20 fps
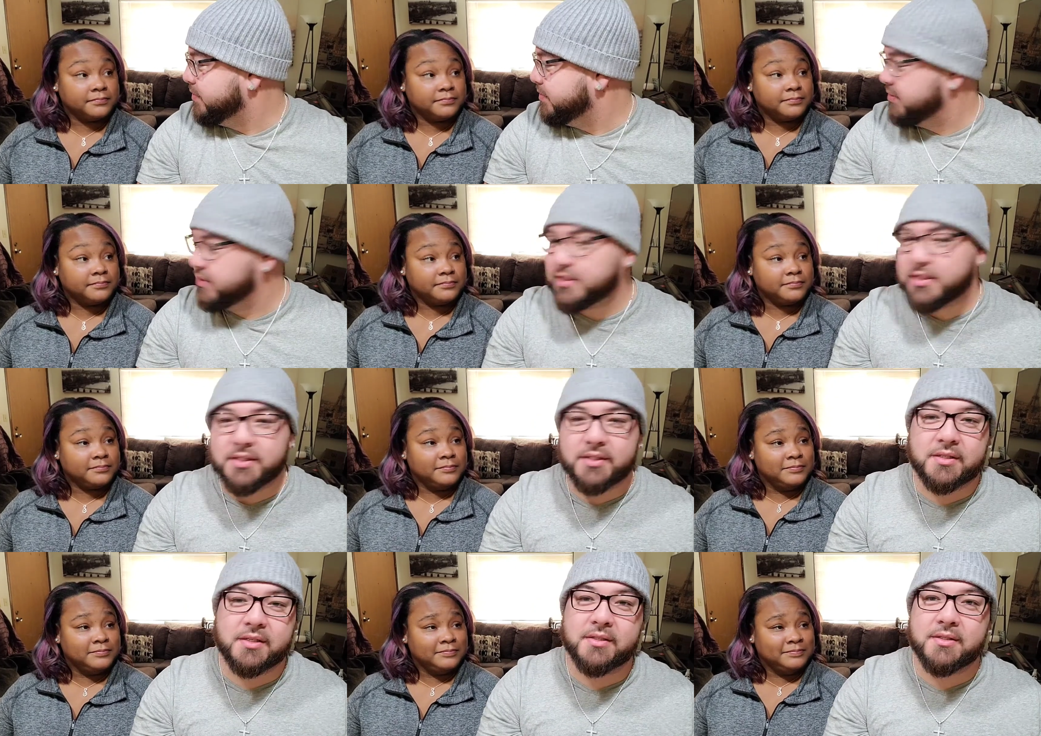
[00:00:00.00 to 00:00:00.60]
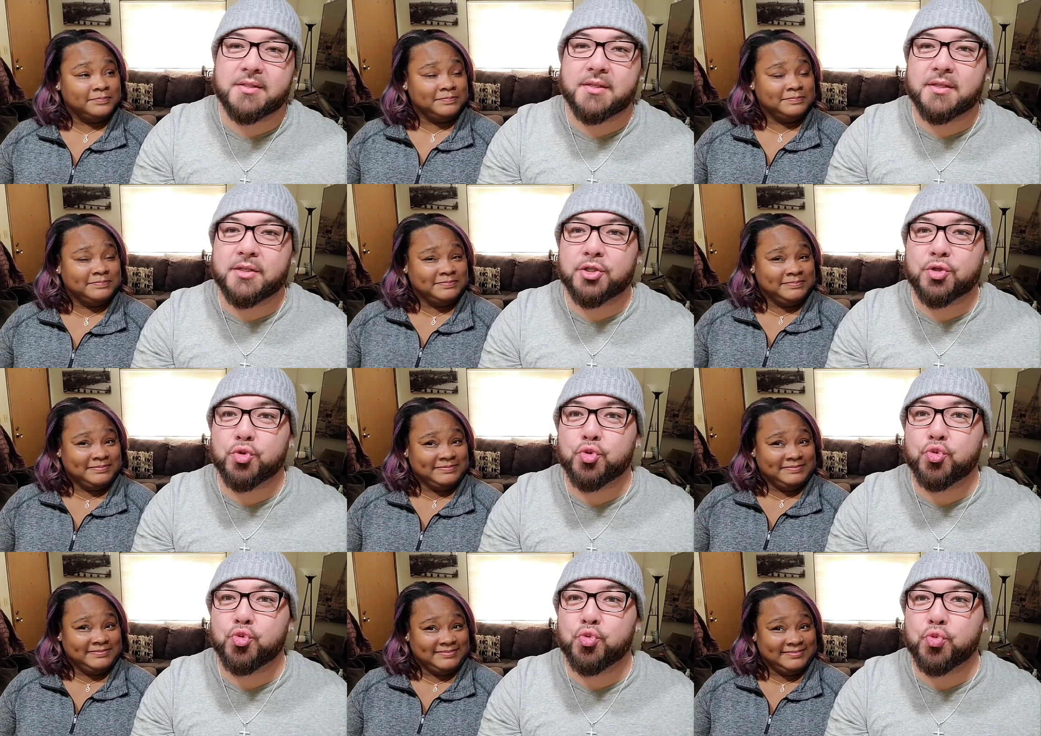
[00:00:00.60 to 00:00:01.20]
Speaker 1: which is considered
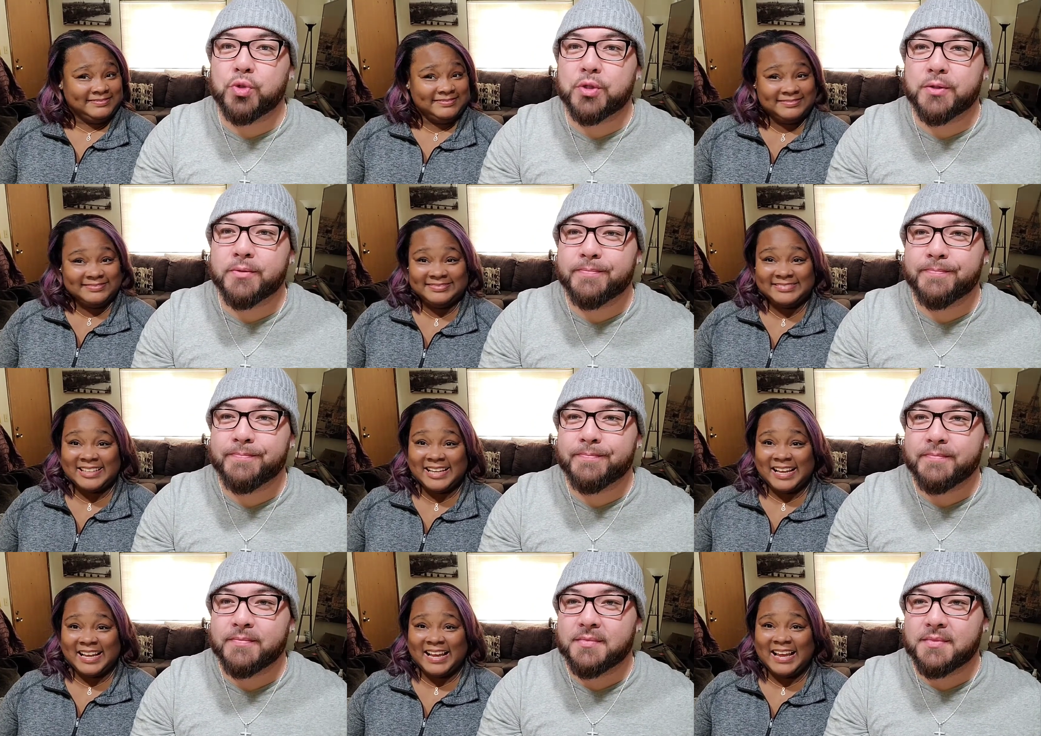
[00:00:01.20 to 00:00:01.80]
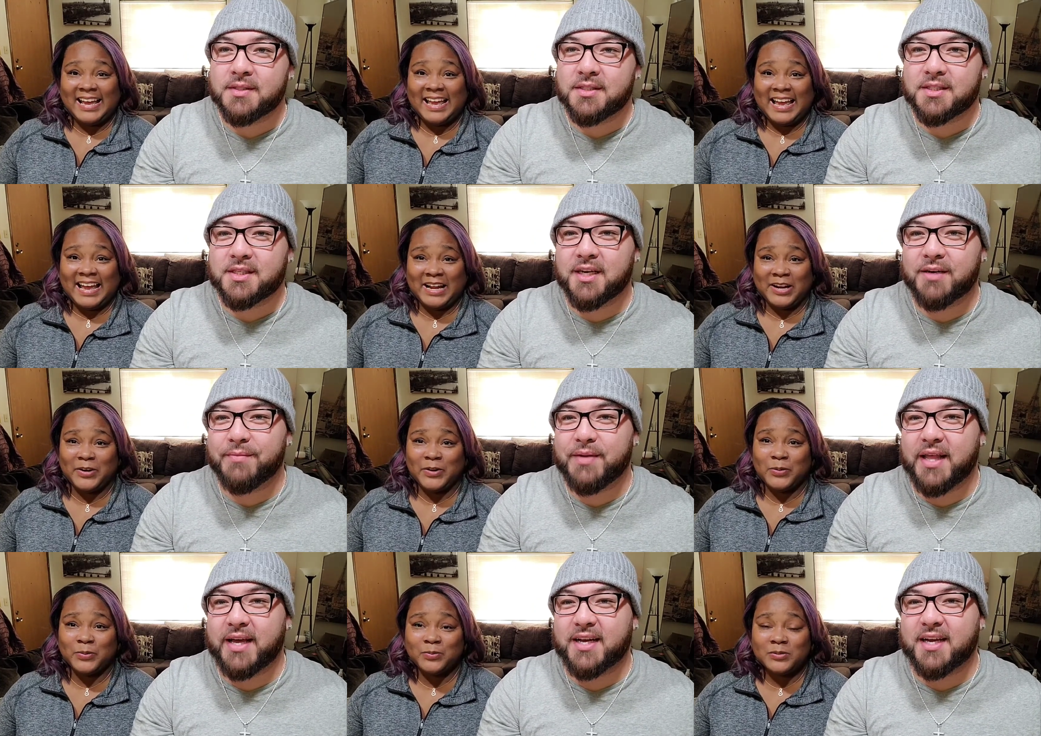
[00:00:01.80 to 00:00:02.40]
oud. It's
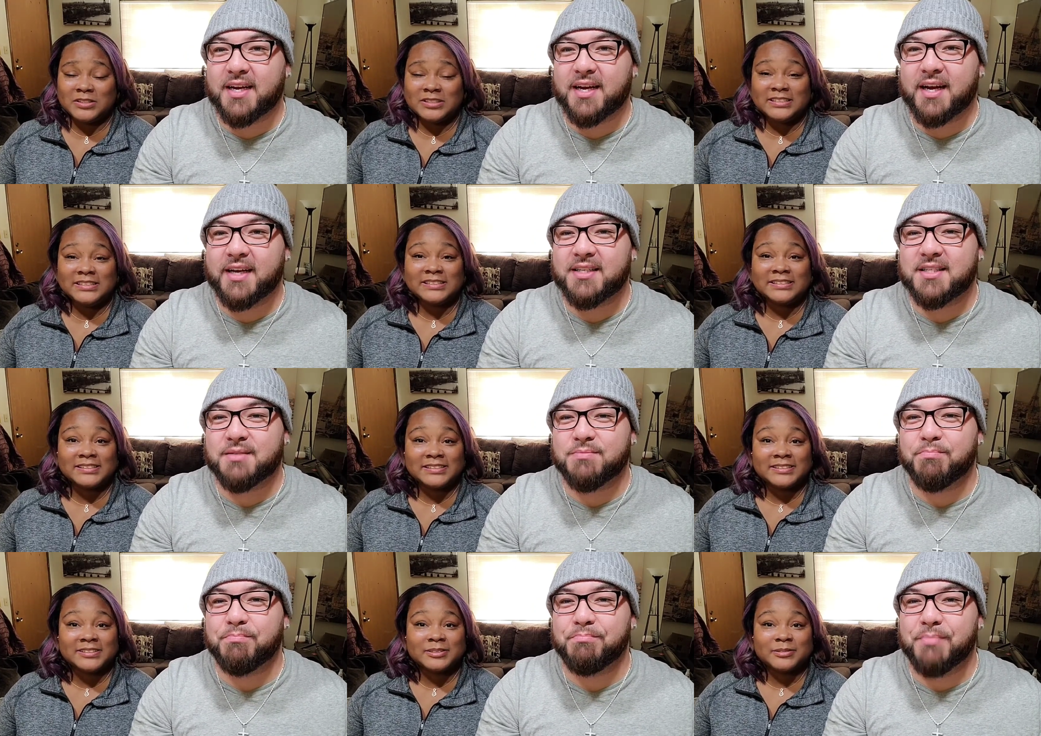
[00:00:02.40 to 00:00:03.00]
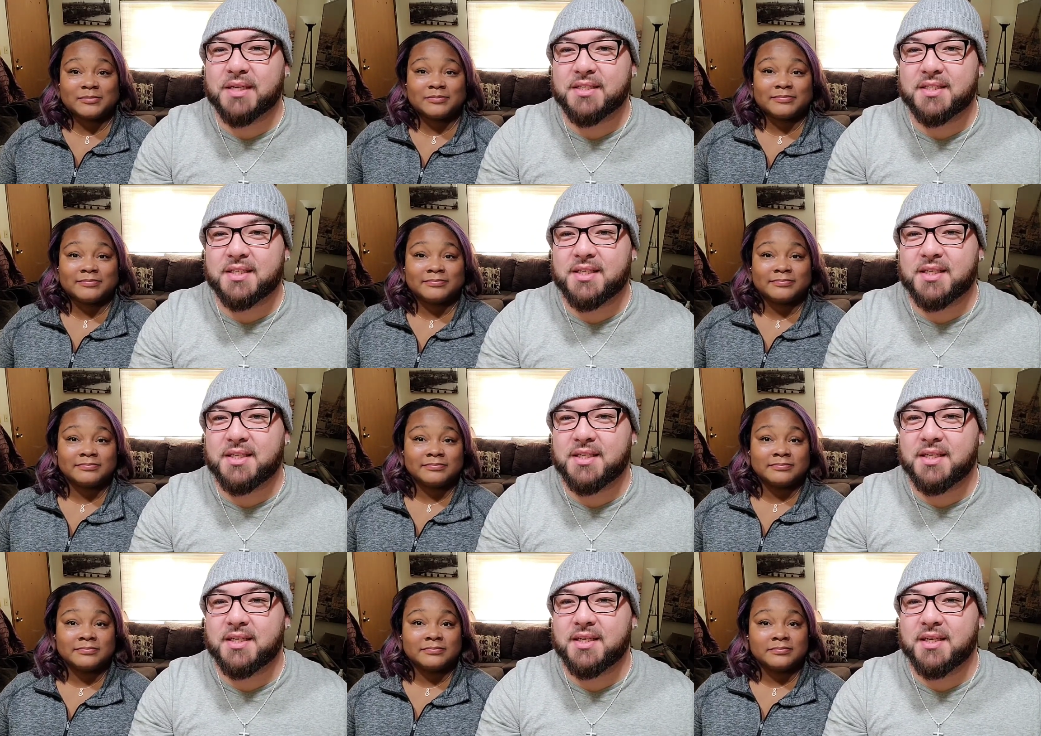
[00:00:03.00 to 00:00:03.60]
going to be like a nice
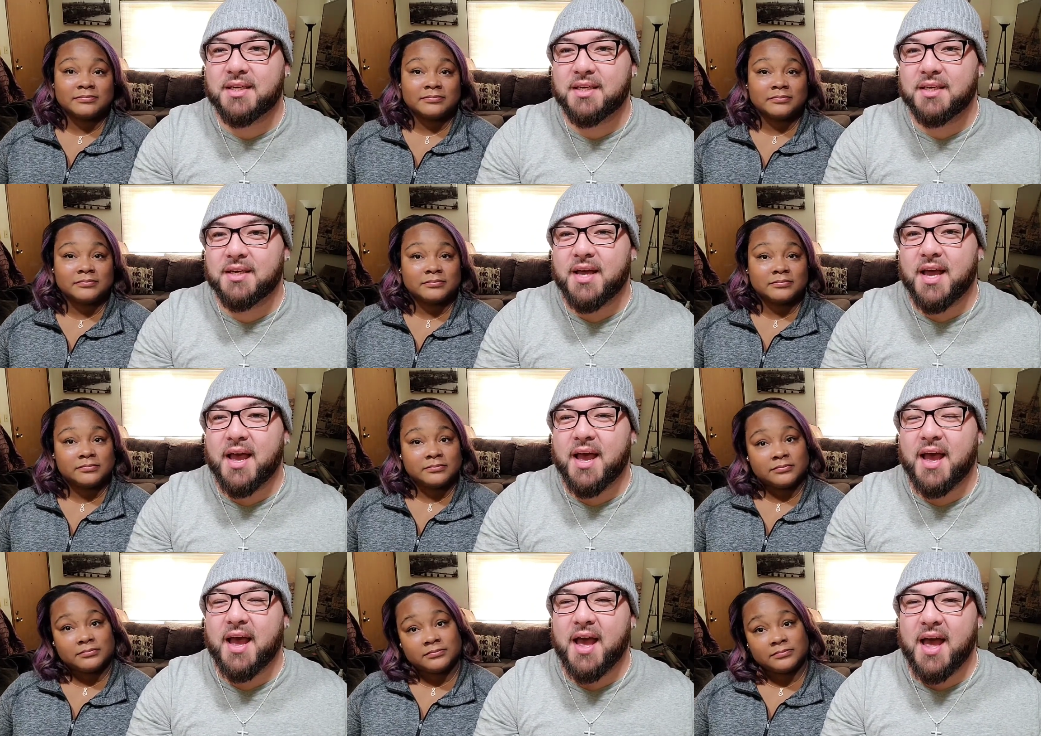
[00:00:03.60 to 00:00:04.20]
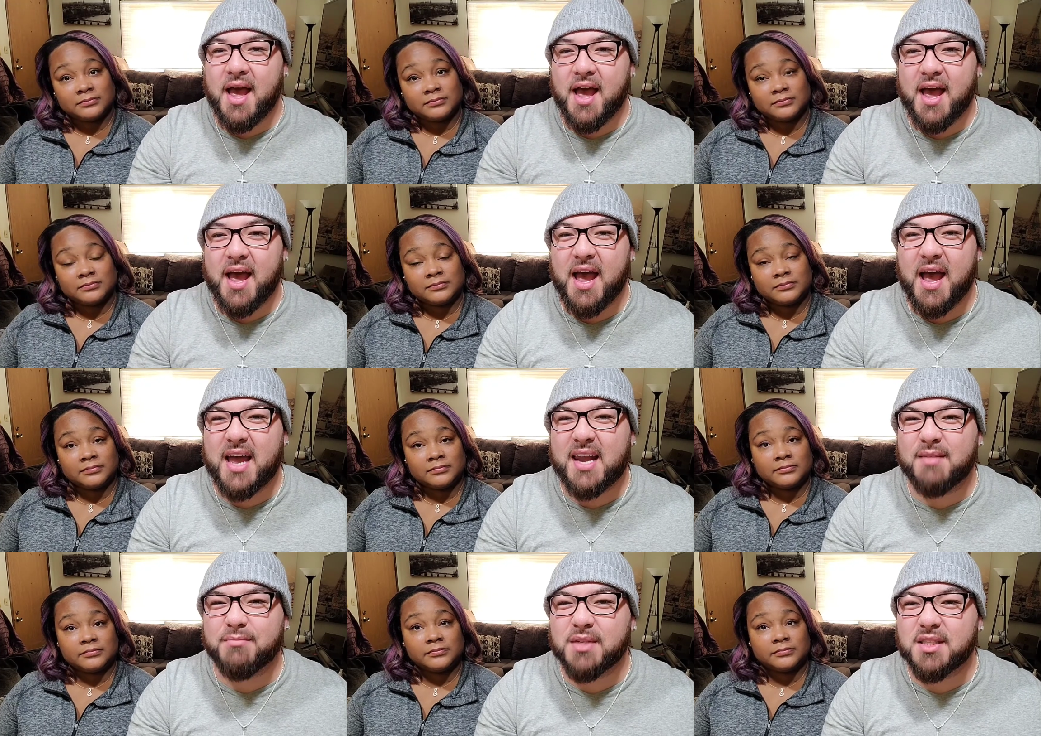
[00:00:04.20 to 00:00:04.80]
musky
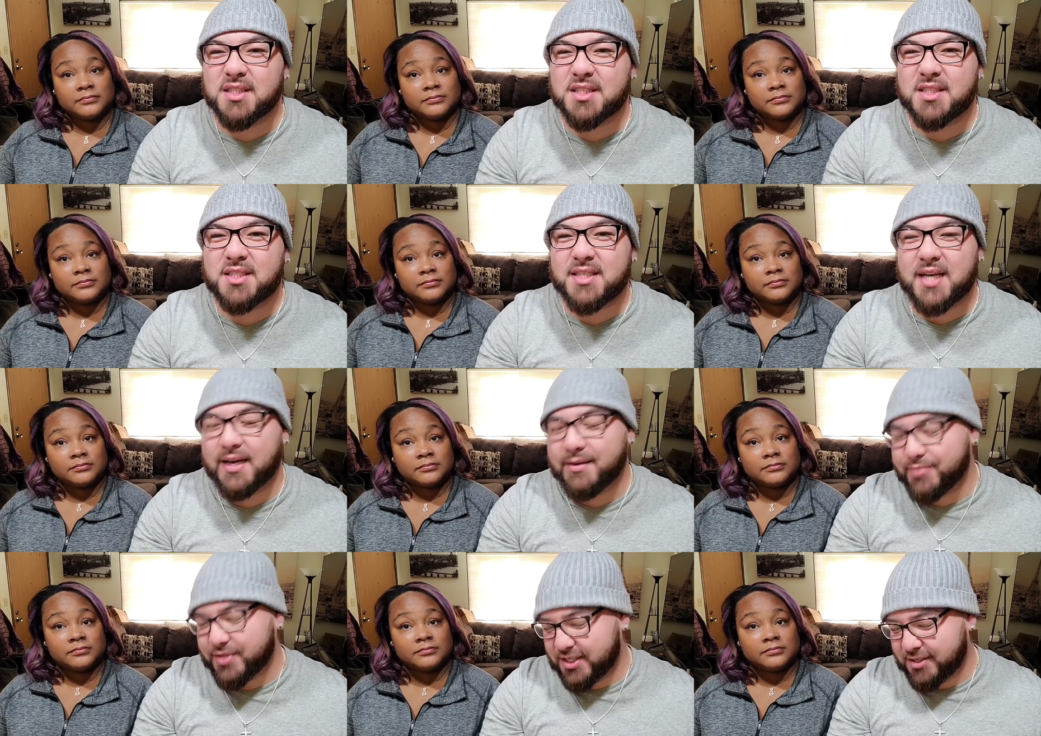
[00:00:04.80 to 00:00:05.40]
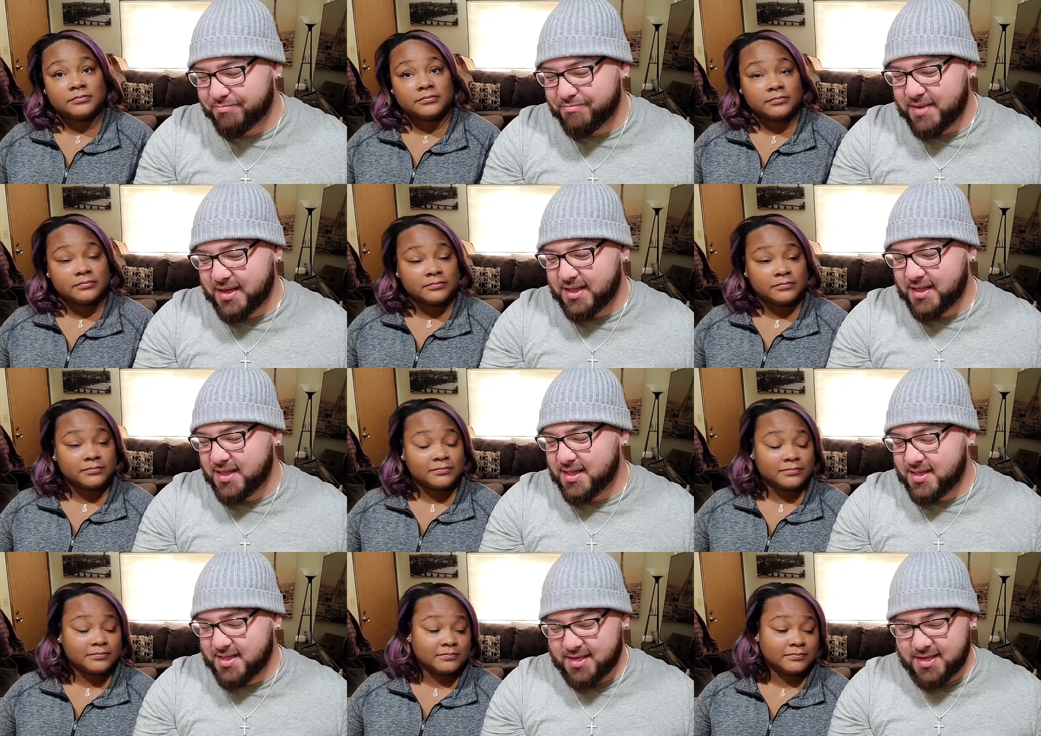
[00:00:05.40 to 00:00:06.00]
animal type smell.